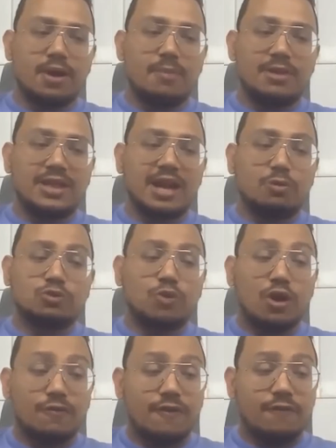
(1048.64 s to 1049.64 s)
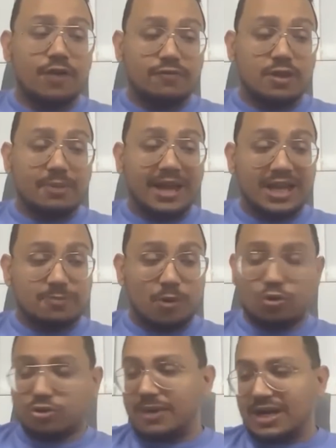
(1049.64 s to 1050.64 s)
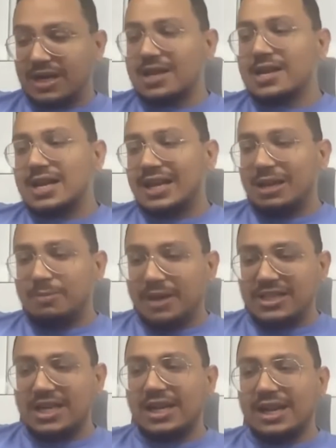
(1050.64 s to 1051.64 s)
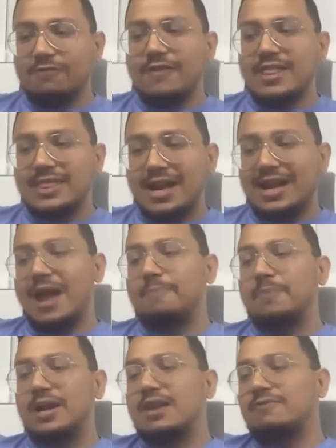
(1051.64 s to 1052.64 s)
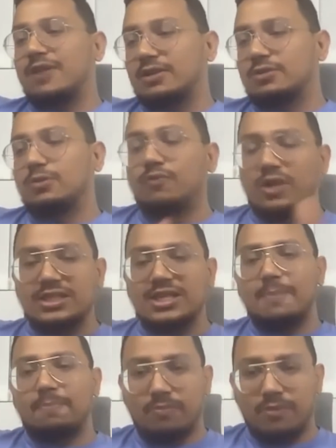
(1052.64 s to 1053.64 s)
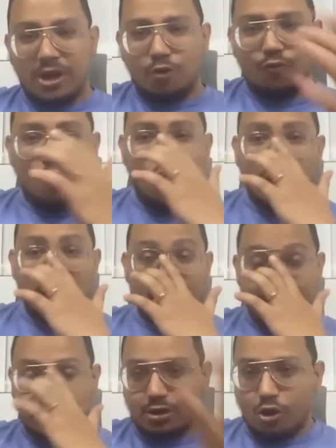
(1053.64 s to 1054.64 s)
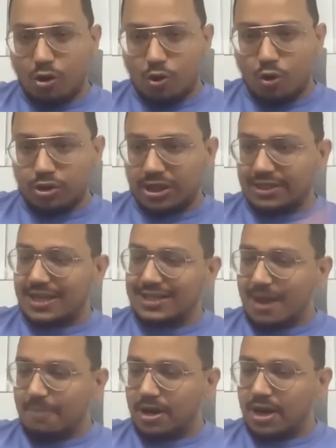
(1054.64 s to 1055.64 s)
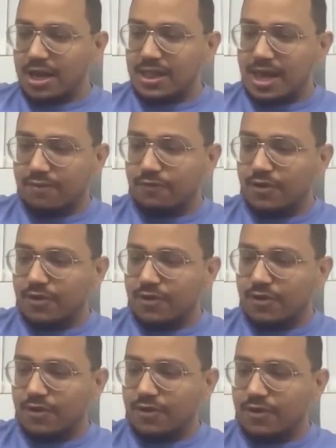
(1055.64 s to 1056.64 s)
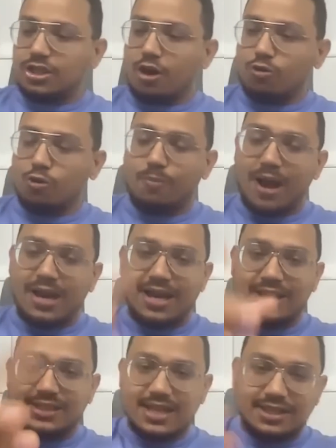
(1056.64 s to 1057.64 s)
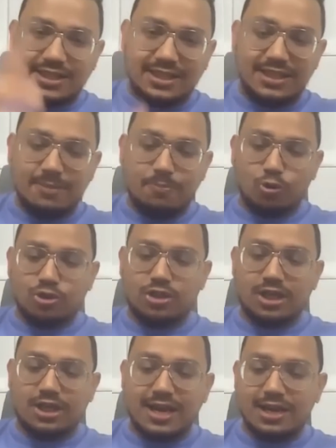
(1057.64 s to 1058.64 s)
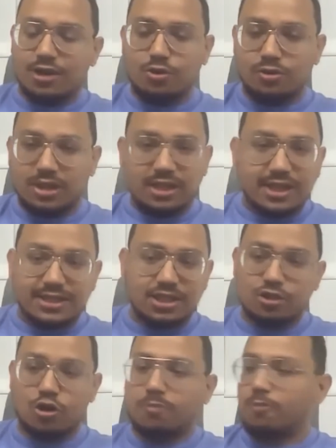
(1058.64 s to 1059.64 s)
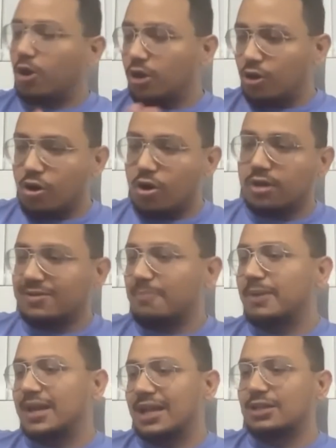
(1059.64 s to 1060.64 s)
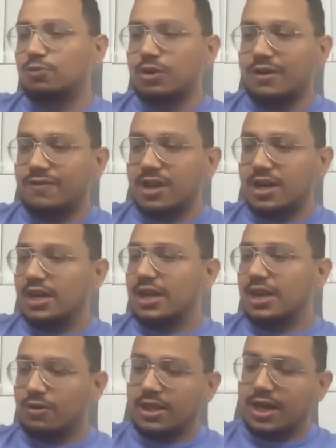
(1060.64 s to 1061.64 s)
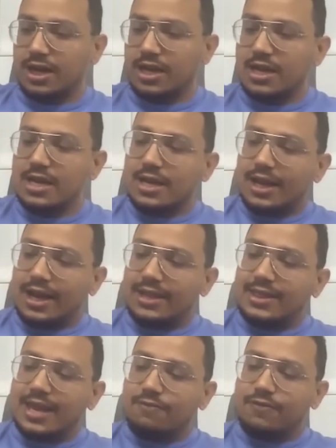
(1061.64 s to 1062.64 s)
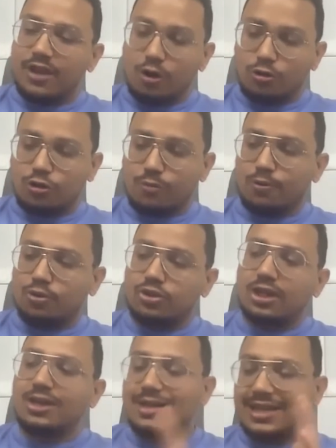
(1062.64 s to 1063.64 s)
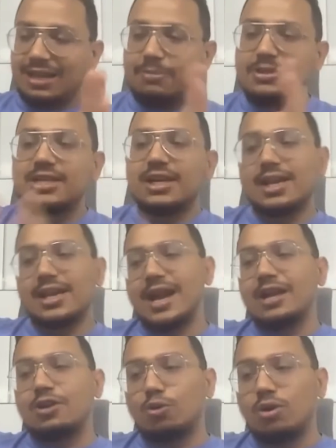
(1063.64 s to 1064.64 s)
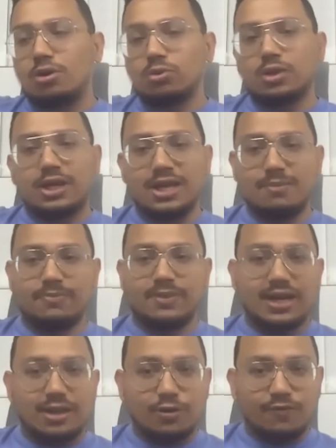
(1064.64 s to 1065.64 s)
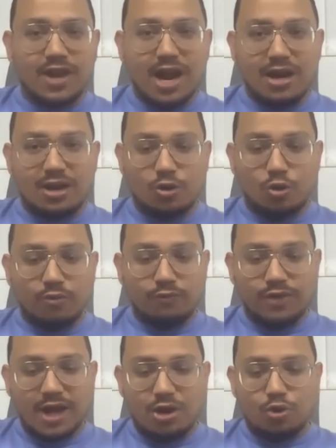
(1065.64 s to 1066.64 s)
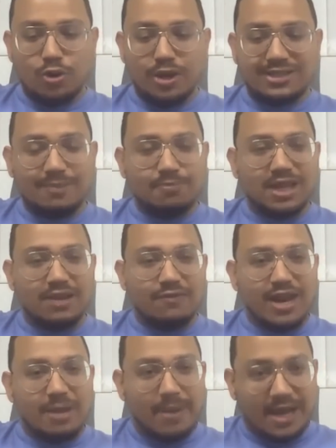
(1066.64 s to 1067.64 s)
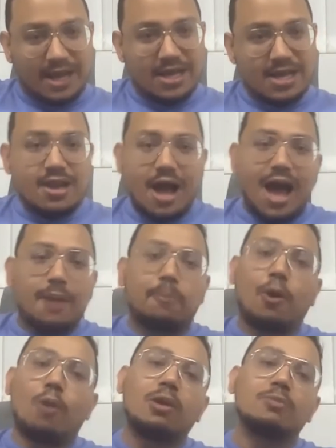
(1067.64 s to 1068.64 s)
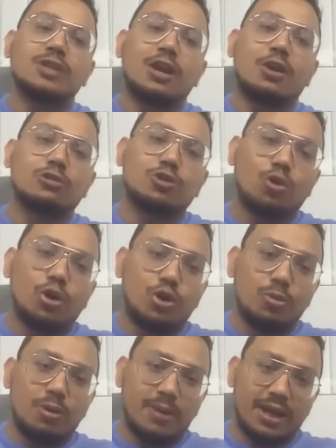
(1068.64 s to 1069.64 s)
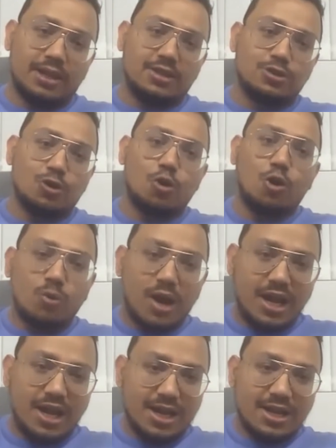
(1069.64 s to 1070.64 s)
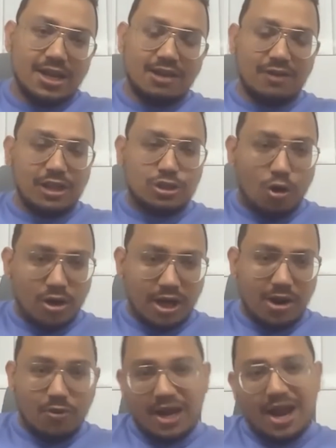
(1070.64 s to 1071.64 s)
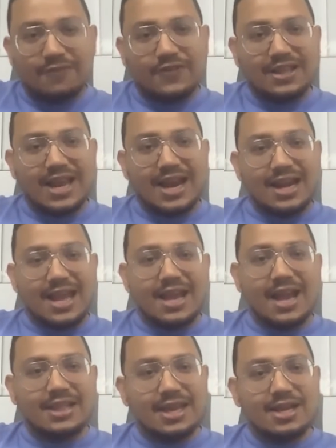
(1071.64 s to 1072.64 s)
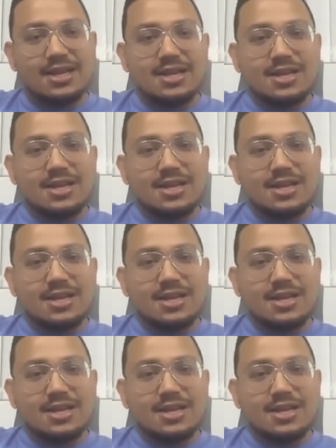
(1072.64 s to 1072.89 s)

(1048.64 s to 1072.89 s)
mean, that was one of the biggest blows. But immediately when that happened, and once I woke up and saw, oh, this has happened, and then we reached out to Binance, and CZ posted that this is not Polygon, somebody else would have done it and all that. And then we also posted. Immediately I told to the team that we are doing something very big. Our problems are also going to be big, so don't worry, we'll sort it out. And after that, like, I think